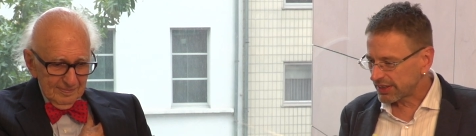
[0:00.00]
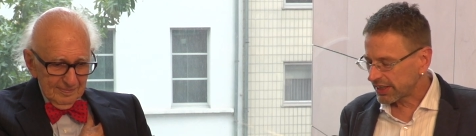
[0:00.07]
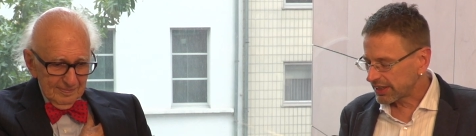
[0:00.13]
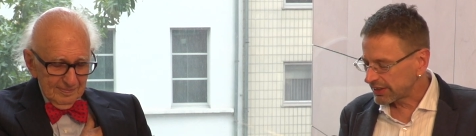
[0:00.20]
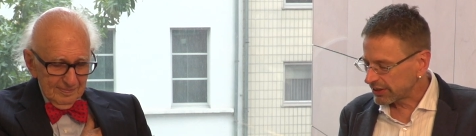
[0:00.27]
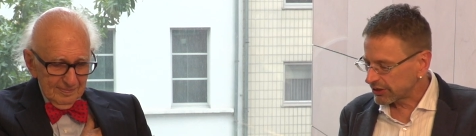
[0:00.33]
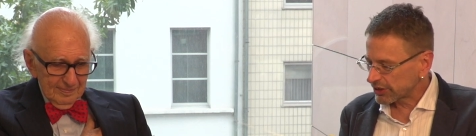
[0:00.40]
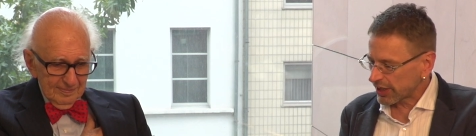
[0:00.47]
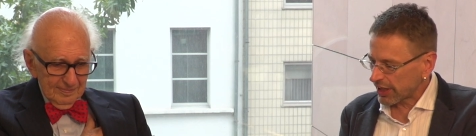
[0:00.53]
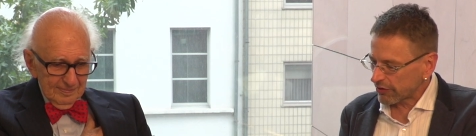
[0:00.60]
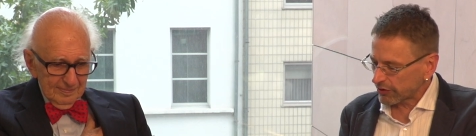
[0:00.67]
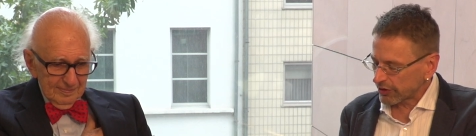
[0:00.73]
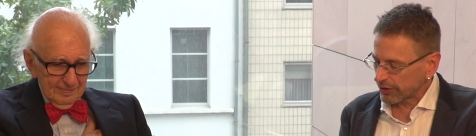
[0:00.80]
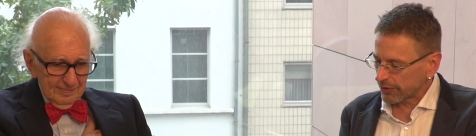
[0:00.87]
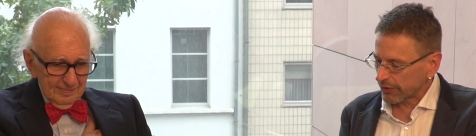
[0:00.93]
Speaker 1: 10 years
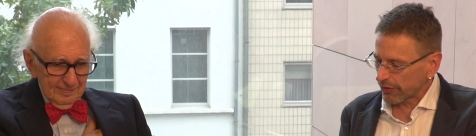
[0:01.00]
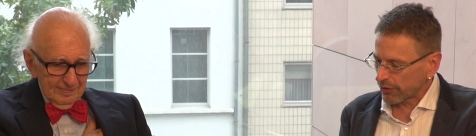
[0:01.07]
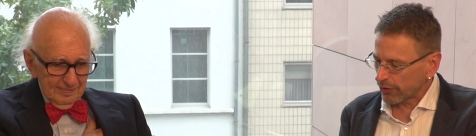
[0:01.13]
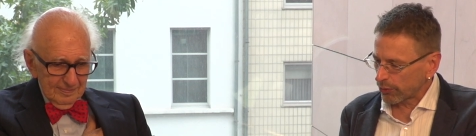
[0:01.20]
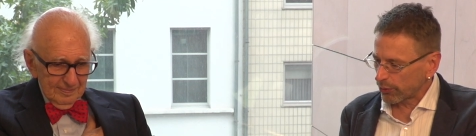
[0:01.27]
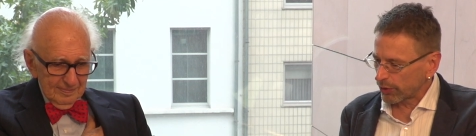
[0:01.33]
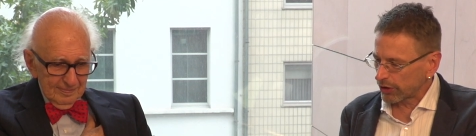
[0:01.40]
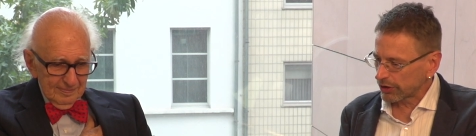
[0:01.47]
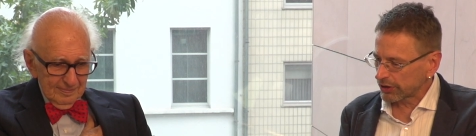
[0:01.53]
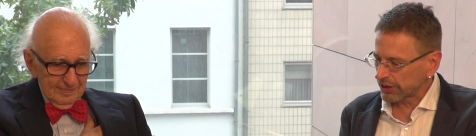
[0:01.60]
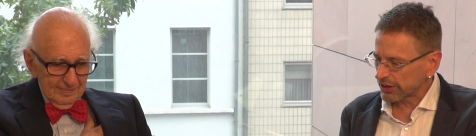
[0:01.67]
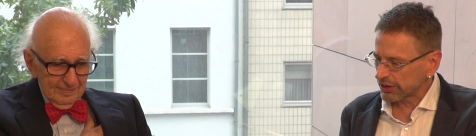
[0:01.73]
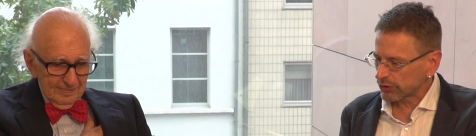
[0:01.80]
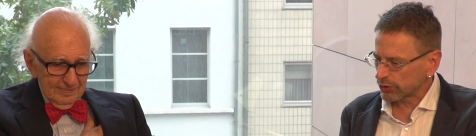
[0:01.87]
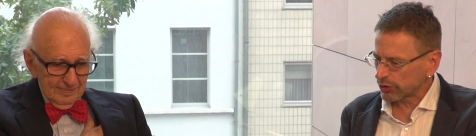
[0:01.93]
after, the
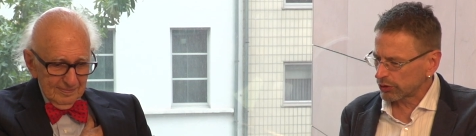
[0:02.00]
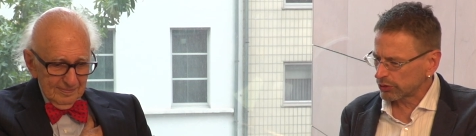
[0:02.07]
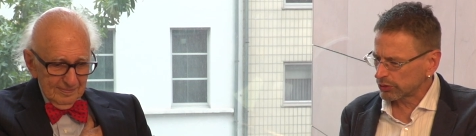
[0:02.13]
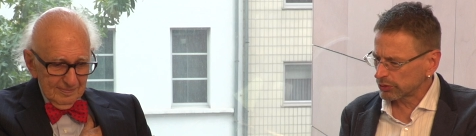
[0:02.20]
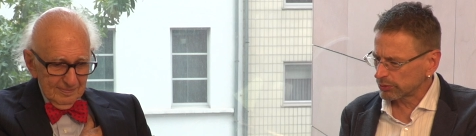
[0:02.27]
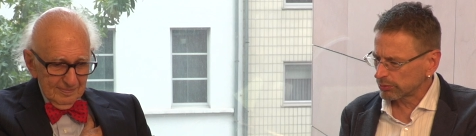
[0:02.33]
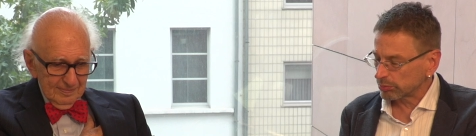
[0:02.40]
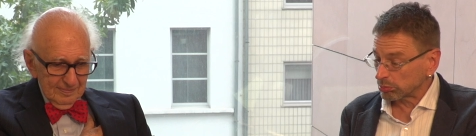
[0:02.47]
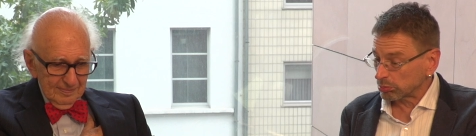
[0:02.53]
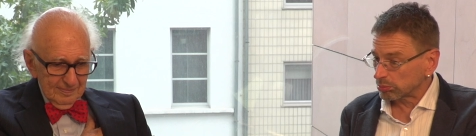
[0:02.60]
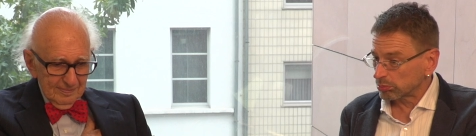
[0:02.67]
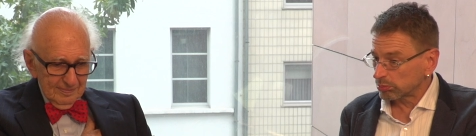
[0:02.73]
world has grown